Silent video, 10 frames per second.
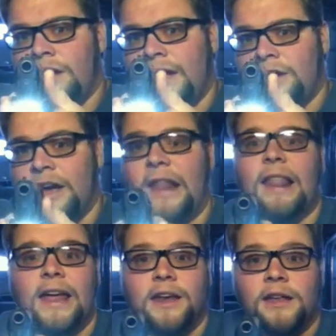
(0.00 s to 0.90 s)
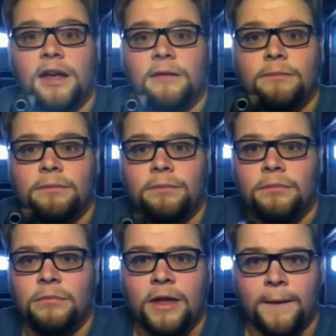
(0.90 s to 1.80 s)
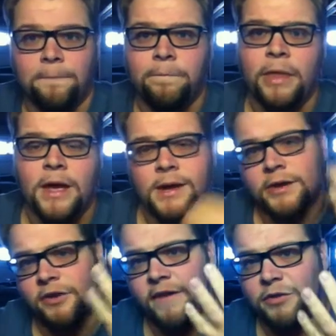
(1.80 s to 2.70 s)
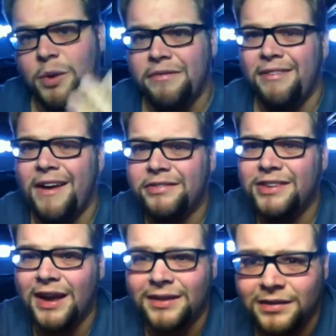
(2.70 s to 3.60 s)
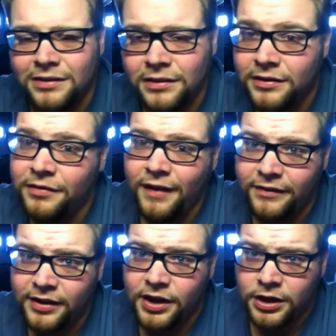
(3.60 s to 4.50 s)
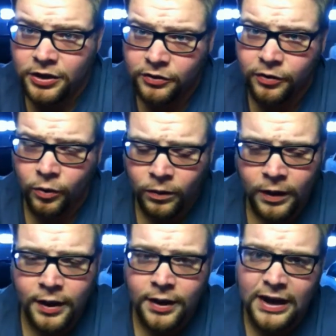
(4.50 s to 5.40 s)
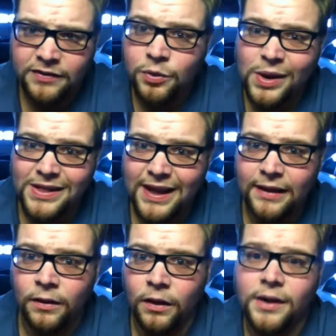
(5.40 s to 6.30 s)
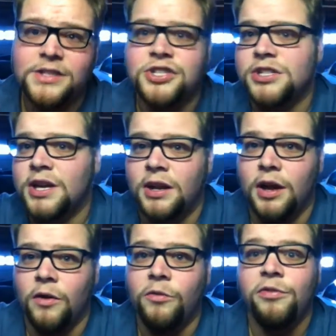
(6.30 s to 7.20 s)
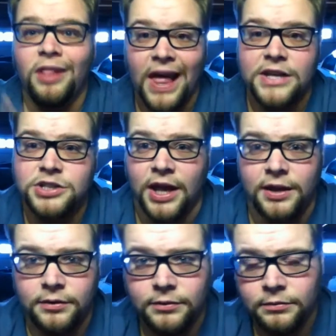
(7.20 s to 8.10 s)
And you got light again. Okay. So you have to wait 5 seconds. It's a 5-second interval. If you wait that long, it's just going to go flashlight.